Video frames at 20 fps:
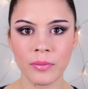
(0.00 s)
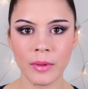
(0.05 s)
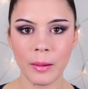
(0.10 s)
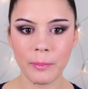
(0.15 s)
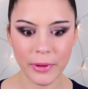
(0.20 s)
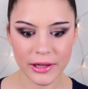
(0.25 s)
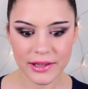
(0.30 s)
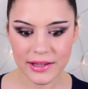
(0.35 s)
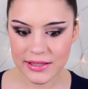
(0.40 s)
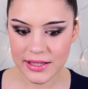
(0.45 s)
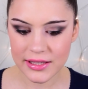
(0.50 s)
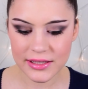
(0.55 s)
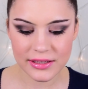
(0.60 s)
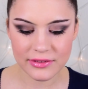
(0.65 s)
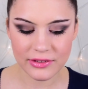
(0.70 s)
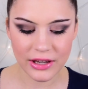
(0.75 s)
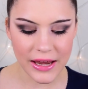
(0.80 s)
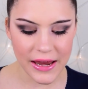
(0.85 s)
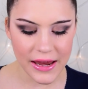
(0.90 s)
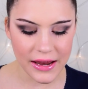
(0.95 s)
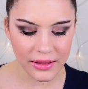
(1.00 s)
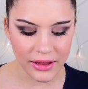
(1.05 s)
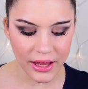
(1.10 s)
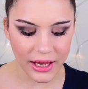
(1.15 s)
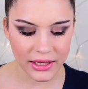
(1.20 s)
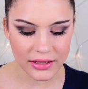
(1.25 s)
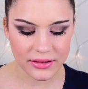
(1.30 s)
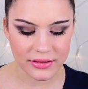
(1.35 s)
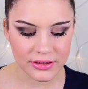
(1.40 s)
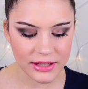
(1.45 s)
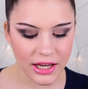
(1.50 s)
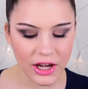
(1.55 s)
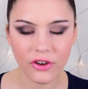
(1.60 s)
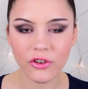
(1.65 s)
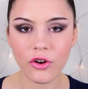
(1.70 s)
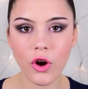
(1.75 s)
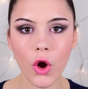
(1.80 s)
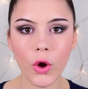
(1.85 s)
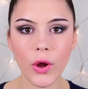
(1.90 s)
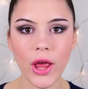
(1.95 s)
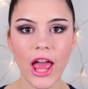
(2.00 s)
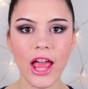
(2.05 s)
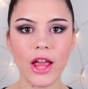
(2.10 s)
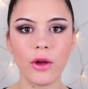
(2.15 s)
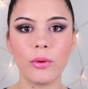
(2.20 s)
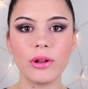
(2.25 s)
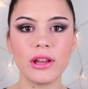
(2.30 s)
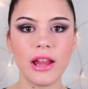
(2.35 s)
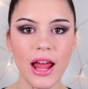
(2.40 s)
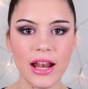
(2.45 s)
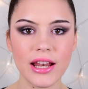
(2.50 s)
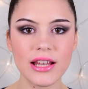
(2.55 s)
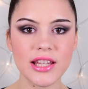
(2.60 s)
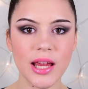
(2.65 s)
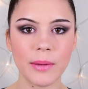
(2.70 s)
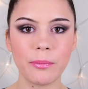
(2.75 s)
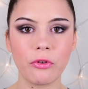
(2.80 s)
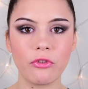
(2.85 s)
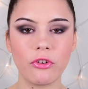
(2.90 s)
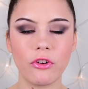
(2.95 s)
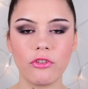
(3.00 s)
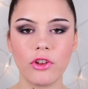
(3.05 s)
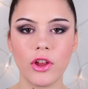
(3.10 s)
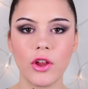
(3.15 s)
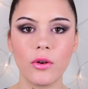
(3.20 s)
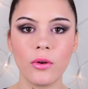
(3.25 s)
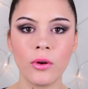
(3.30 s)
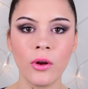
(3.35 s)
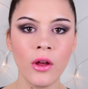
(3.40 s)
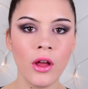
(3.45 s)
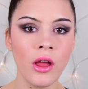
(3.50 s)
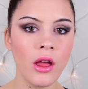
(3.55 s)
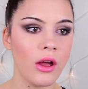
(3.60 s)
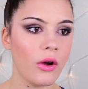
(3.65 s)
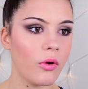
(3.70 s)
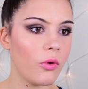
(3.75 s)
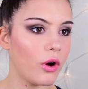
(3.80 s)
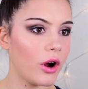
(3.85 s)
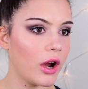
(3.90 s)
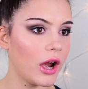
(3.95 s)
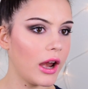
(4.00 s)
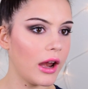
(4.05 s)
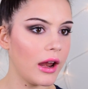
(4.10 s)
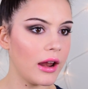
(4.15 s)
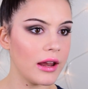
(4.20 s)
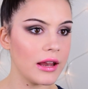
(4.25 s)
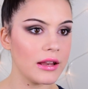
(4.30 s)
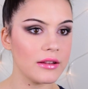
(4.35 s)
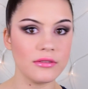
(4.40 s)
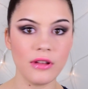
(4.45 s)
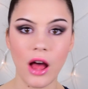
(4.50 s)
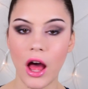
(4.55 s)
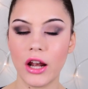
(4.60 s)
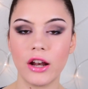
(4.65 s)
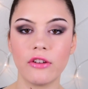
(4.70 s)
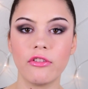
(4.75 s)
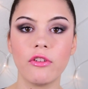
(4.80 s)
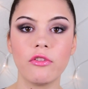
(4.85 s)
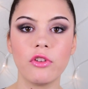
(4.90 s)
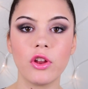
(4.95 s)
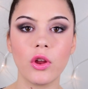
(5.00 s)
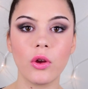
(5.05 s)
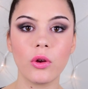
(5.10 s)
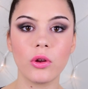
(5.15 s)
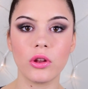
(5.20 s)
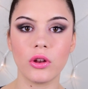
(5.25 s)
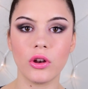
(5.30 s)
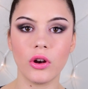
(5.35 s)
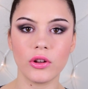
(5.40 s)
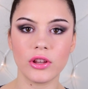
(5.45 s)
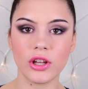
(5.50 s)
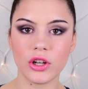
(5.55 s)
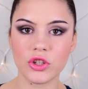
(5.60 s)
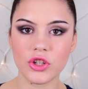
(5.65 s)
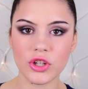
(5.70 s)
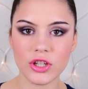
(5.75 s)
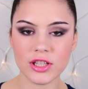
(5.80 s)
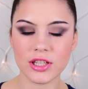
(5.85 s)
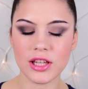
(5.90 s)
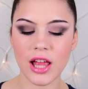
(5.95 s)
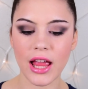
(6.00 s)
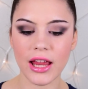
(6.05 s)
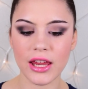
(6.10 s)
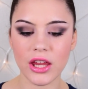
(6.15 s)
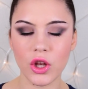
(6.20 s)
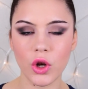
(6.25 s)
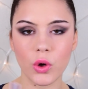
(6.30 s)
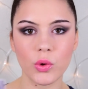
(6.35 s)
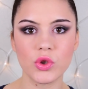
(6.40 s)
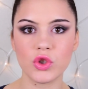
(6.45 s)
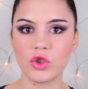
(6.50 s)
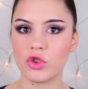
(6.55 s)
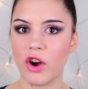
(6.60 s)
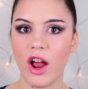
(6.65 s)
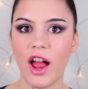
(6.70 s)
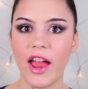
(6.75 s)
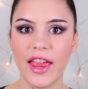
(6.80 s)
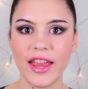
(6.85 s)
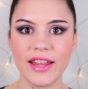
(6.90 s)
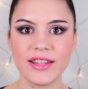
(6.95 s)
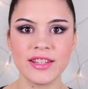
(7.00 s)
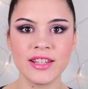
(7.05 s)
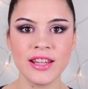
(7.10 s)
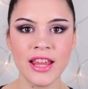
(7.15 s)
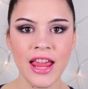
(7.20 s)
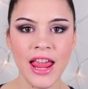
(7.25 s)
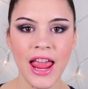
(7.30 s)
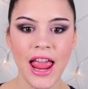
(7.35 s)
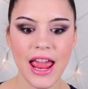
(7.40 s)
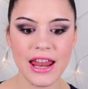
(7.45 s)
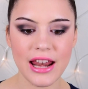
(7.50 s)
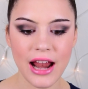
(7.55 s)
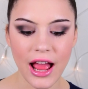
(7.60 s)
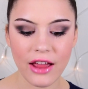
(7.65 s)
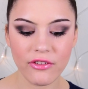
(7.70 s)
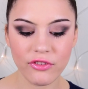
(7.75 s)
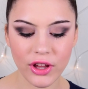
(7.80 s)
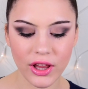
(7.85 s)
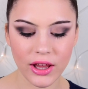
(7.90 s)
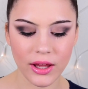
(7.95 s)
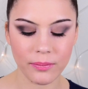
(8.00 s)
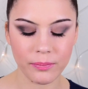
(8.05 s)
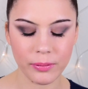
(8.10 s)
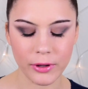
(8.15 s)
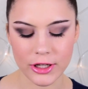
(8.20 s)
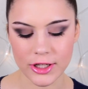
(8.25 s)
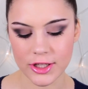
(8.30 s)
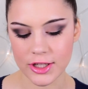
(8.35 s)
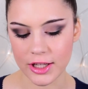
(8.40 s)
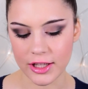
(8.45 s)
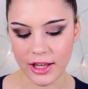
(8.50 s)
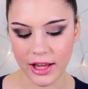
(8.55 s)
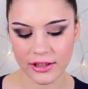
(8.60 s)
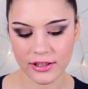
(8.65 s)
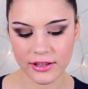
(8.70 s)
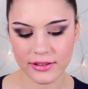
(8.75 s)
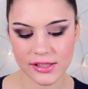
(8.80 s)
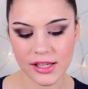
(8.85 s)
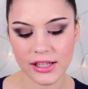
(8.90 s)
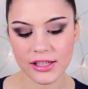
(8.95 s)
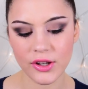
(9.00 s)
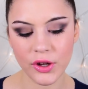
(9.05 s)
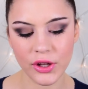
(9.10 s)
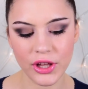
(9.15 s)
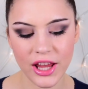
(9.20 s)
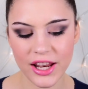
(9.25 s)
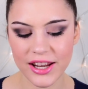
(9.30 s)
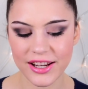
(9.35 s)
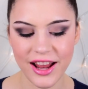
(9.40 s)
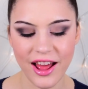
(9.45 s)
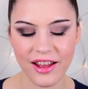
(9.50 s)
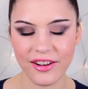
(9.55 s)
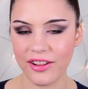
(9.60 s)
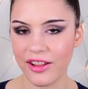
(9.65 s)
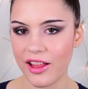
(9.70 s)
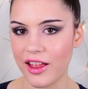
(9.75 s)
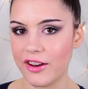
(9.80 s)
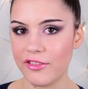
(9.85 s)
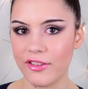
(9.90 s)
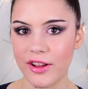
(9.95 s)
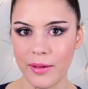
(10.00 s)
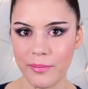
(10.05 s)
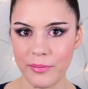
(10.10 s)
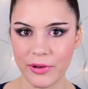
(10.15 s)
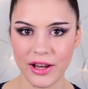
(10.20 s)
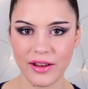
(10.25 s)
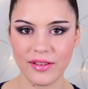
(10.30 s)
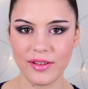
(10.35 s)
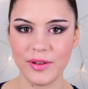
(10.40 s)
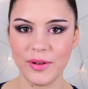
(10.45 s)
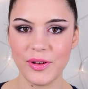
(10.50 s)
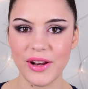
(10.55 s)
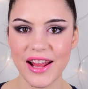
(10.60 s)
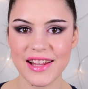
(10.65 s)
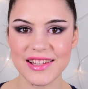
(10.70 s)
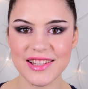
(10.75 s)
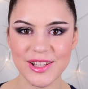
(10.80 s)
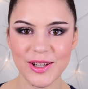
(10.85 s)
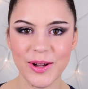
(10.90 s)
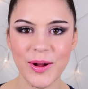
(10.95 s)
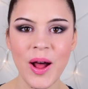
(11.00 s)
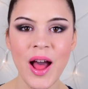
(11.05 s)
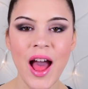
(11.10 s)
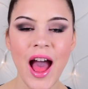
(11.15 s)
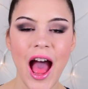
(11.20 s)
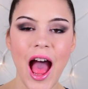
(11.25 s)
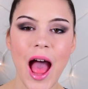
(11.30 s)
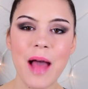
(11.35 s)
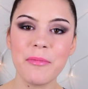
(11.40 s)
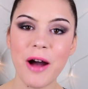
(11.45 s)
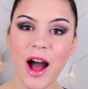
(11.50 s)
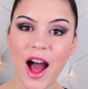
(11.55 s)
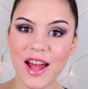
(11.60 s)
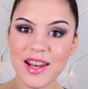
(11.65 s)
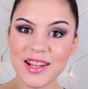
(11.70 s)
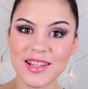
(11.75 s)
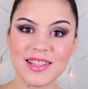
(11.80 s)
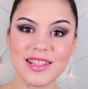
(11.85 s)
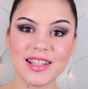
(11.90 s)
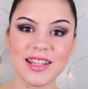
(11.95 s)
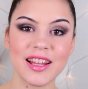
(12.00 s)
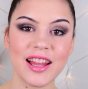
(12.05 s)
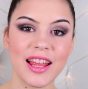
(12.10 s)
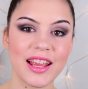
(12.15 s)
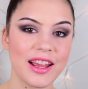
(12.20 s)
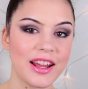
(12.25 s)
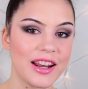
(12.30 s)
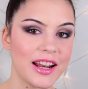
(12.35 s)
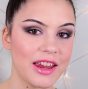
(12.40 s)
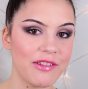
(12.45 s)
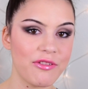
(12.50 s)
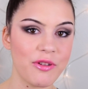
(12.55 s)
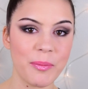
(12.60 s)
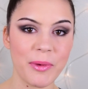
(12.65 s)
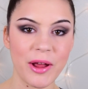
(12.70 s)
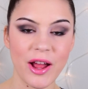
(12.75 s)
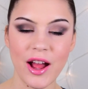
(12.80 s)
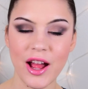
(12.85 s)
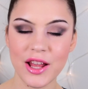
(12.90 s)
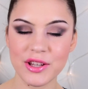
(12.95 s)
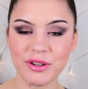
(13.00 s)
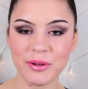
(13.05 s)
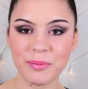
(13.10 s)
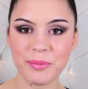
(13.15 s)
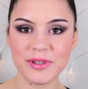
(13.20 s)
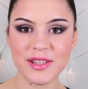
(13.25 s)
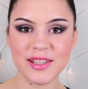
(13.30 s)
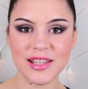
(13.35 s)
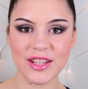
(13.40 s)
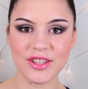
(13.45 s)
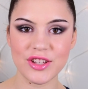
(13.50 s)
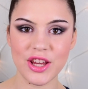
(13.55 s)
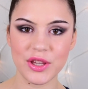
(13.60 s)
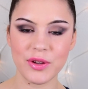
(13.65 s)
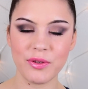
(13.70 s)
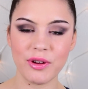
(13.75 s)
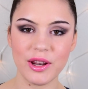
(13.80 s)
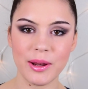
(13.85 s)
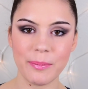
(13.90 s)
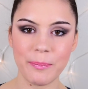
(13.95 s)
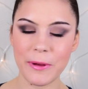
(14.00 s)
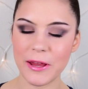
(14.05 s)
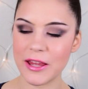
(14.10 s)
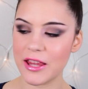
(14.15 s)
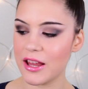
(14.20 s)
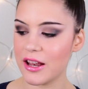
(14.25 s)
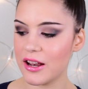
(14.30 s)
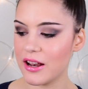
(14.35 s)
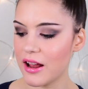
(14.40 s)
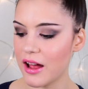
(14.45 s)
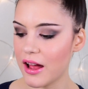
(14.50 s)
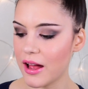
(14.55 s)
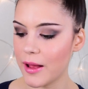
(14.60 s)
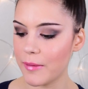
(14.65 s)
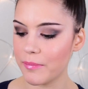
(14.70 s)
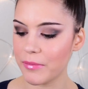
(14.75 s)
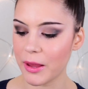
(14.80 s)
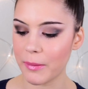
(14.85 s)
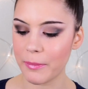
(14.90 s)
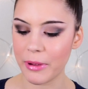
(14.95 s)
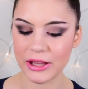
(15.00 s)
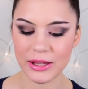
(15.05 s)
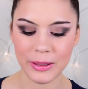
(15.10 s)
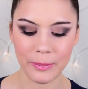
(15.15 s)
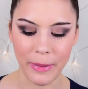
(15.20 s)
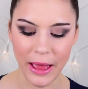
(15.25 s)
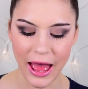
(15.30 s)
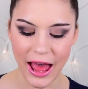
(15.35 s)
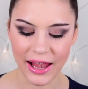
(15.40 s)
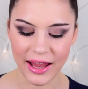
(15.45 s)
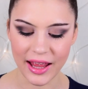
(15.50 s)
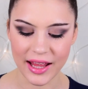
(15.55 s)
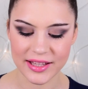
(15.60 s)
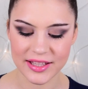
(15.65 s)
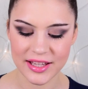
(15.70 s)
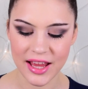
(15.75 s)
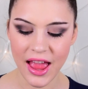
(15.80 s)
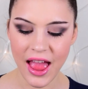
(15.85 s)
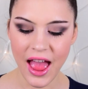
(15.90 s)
but this is like, they're okay with any type of review or not a review, they're just like, try it. And I really appreciate that, because I know that not a lot of companies do that. So I'm honestly gonna give you my 100% genuine opinion about the palette.